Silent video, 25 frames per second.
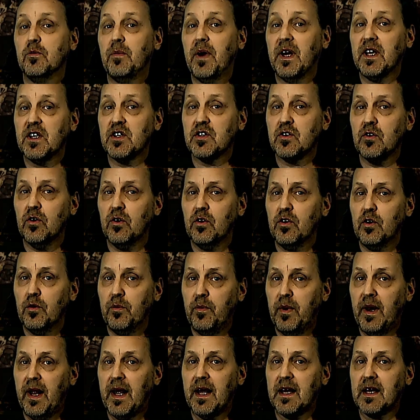make sure you're
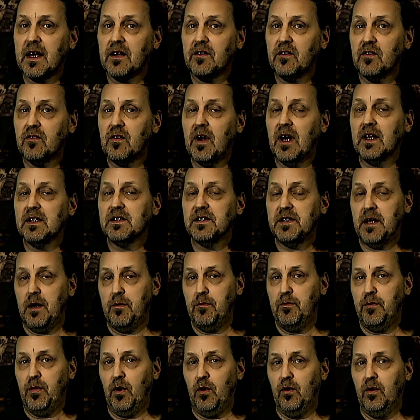playing at the right
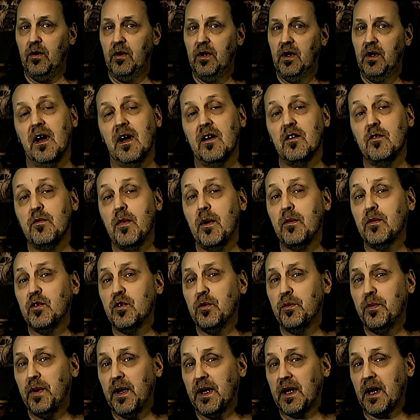tempo and remember to
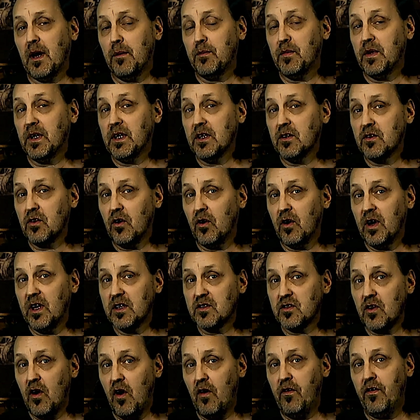pick up the guitar
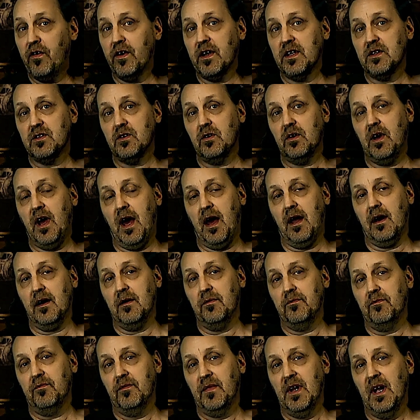as often as you can.
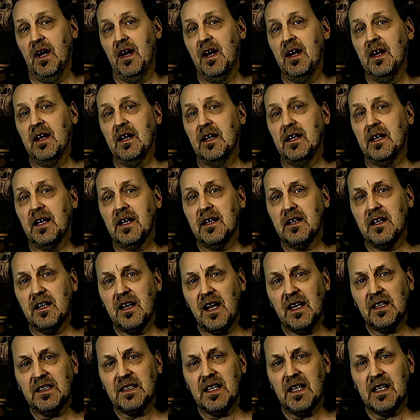In the
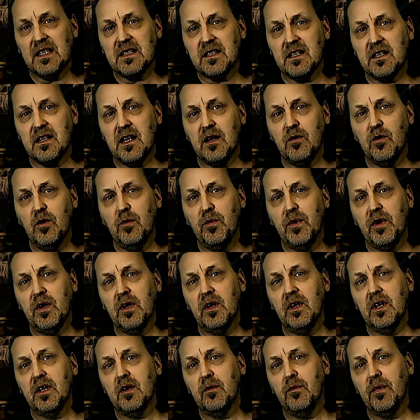next lesson there will be a
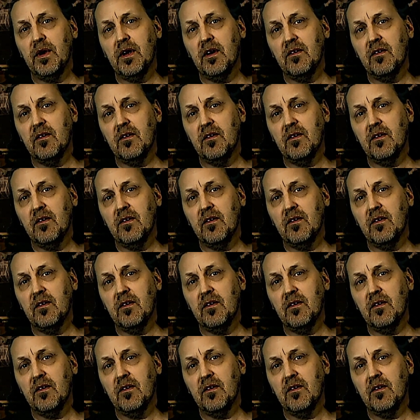little bit